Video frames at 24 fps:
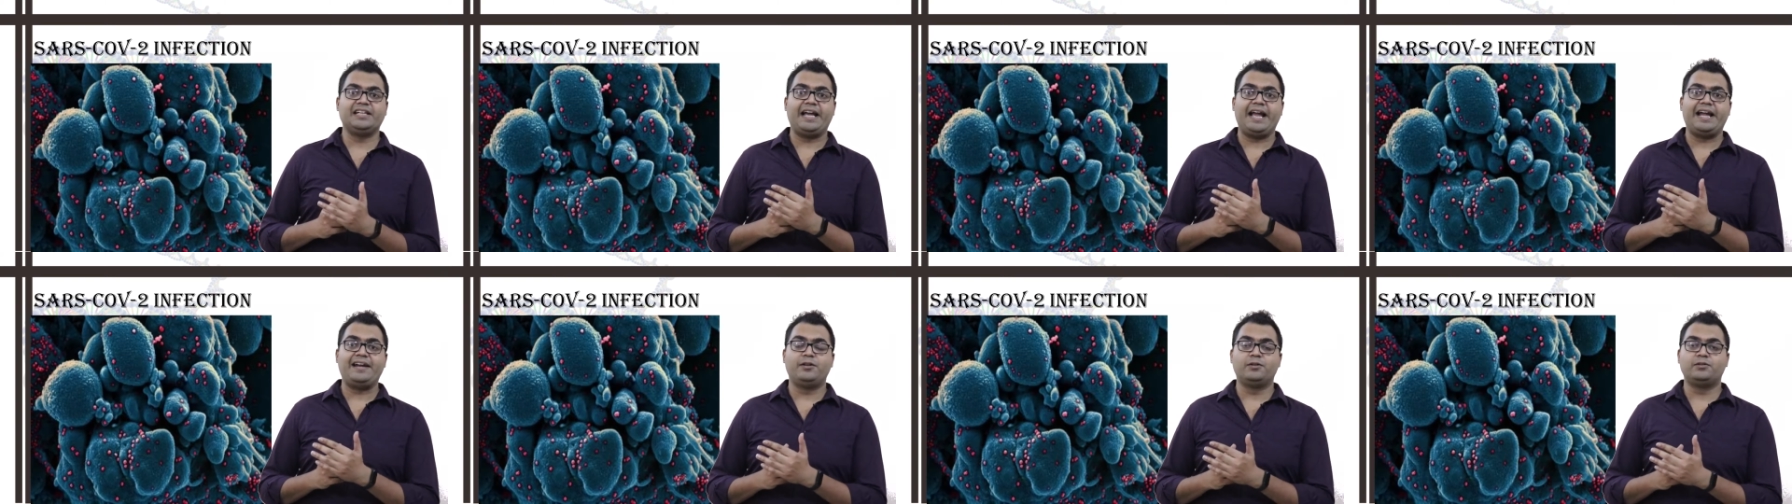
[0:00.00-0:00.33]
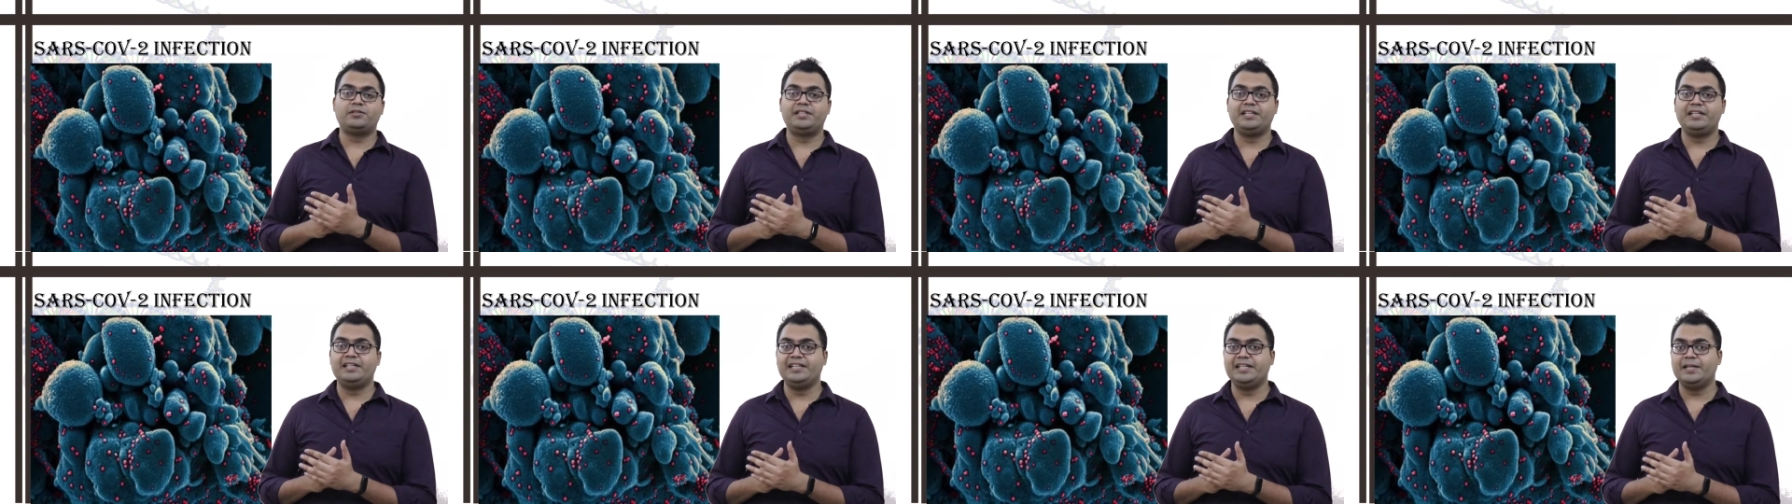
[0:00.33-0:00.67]

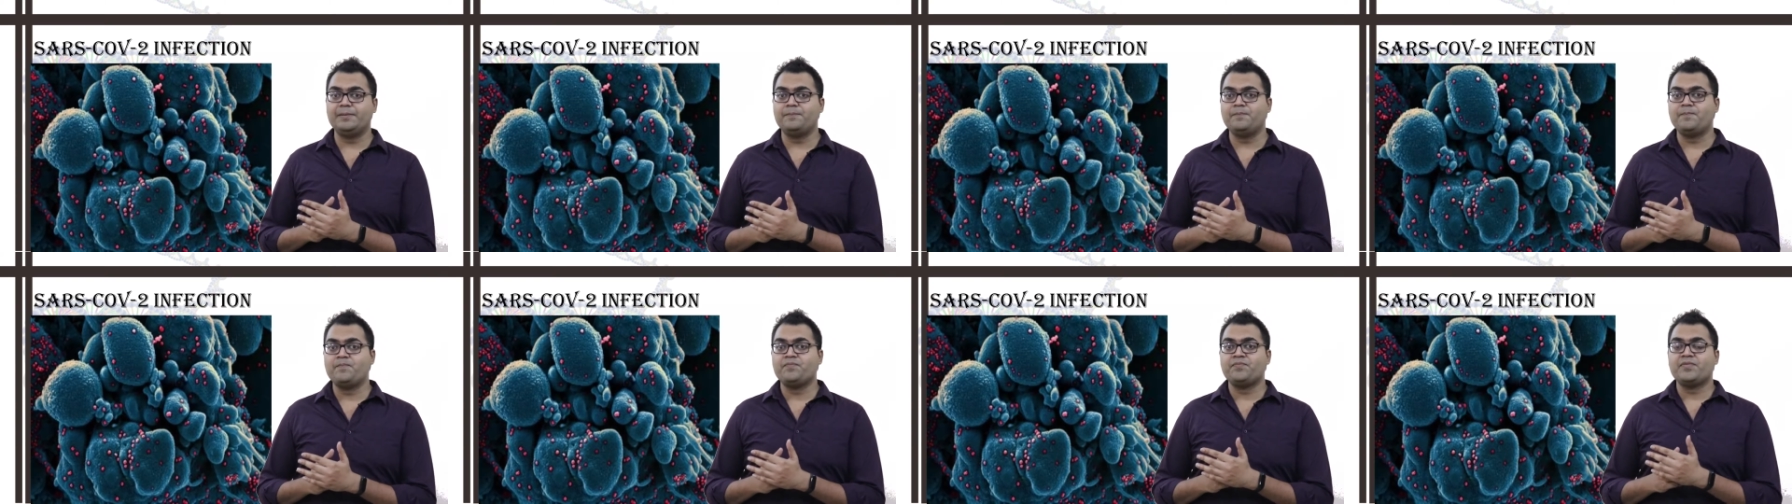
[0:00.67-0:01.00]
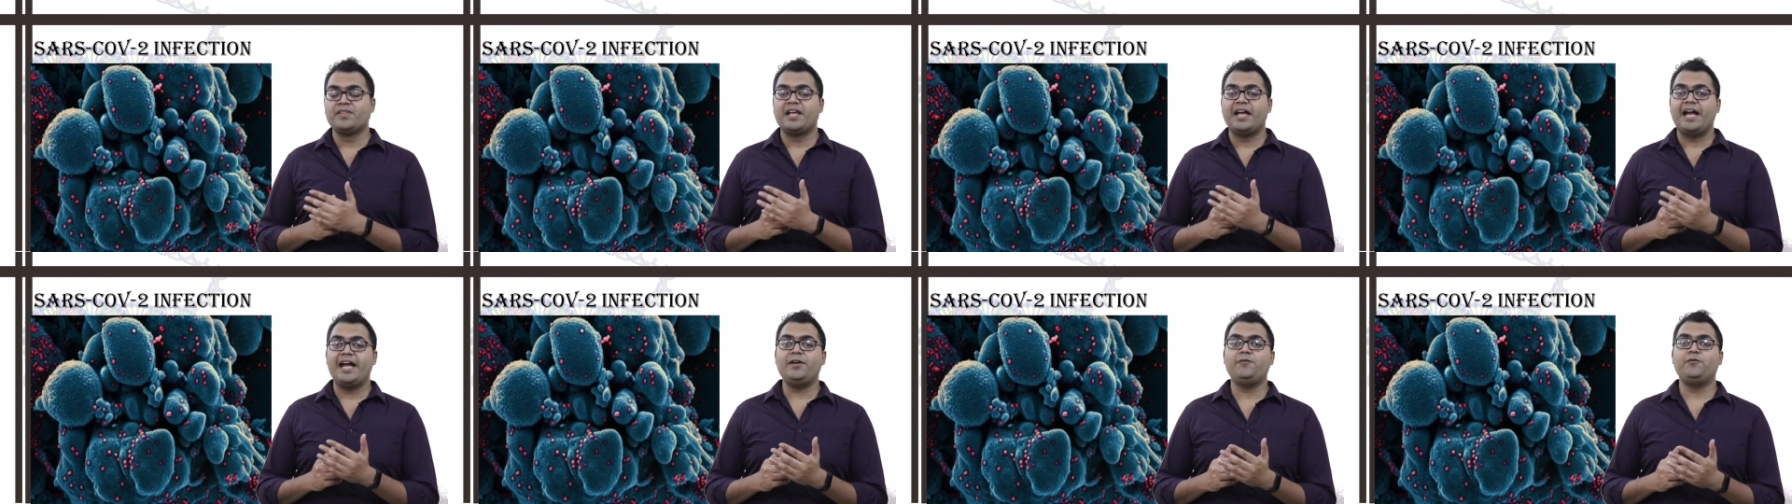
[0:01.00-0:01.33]
endothelium,
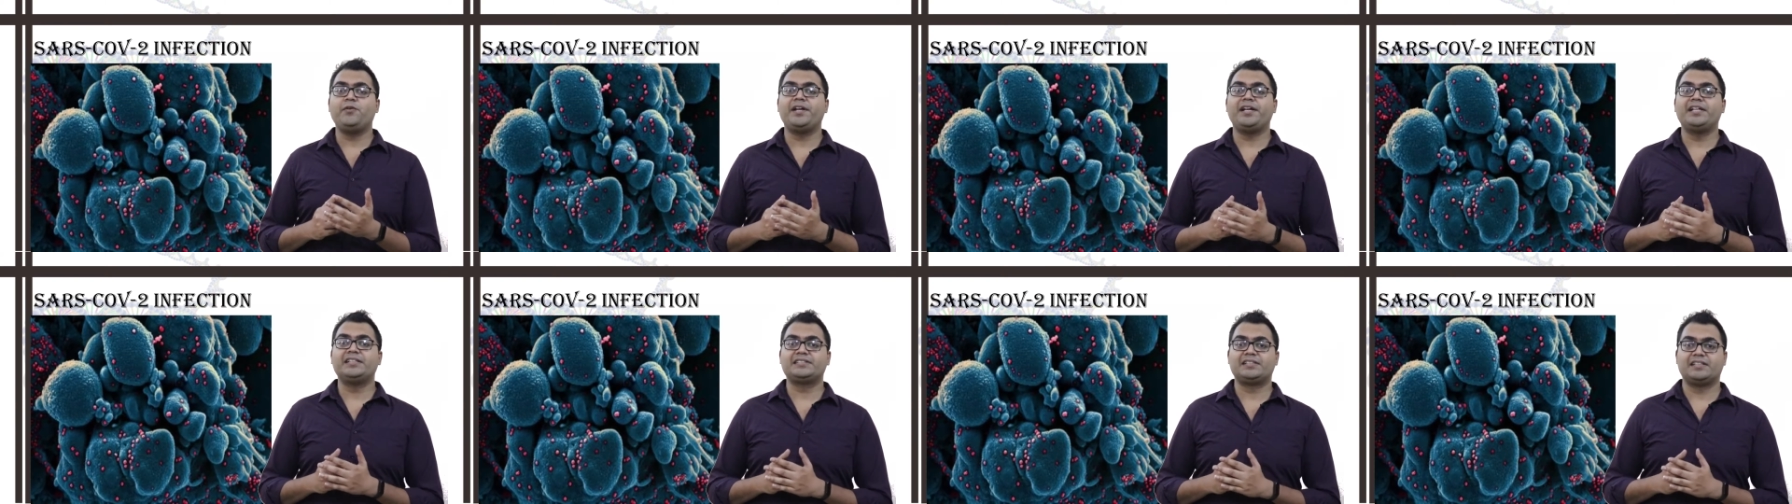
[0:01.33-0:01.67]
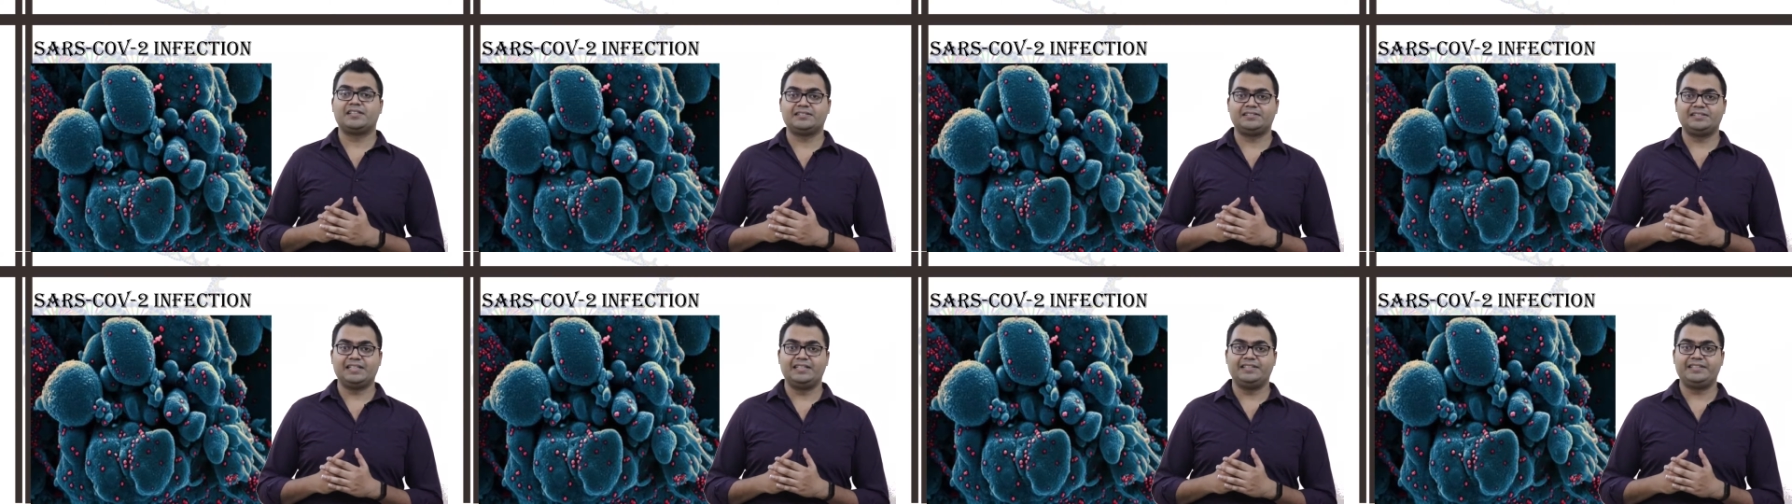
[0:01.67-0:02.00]
and various
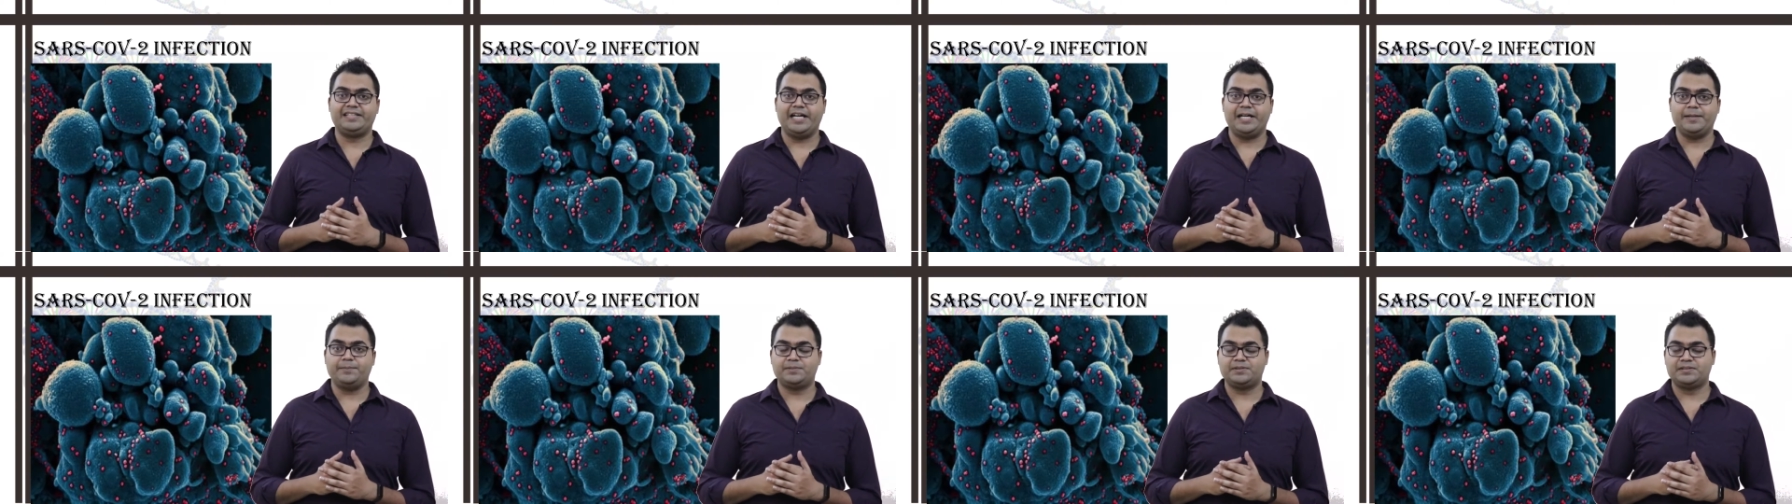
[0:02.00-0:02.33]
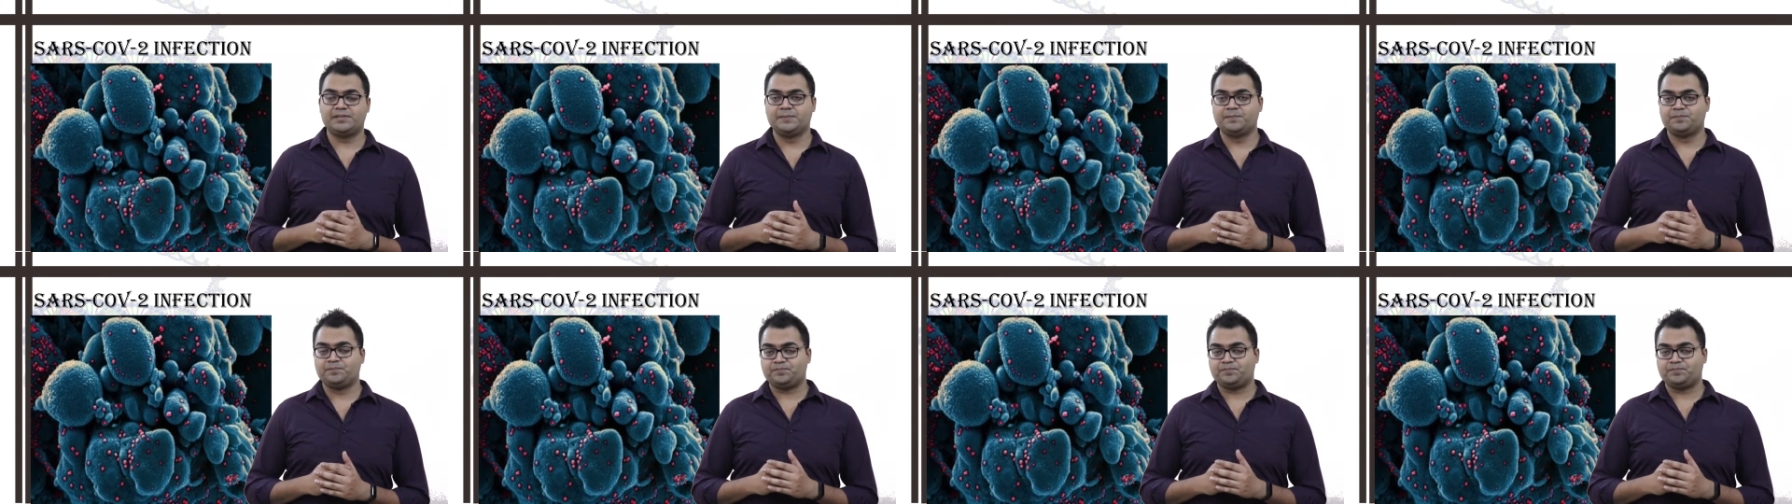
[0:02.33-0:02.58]
other cell types.